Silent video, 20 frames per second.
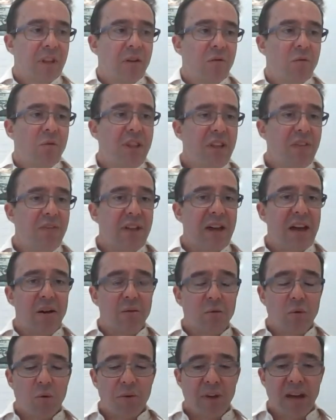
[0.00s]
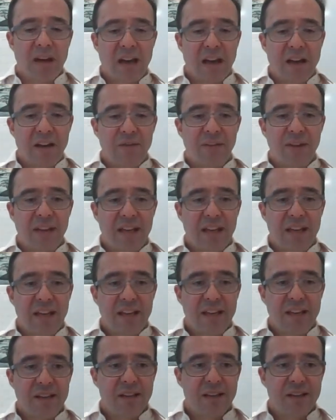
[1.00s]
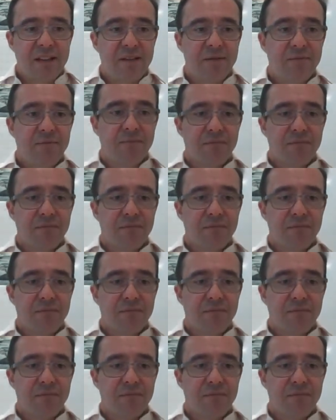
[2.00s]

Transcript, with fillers: Within that, what we have is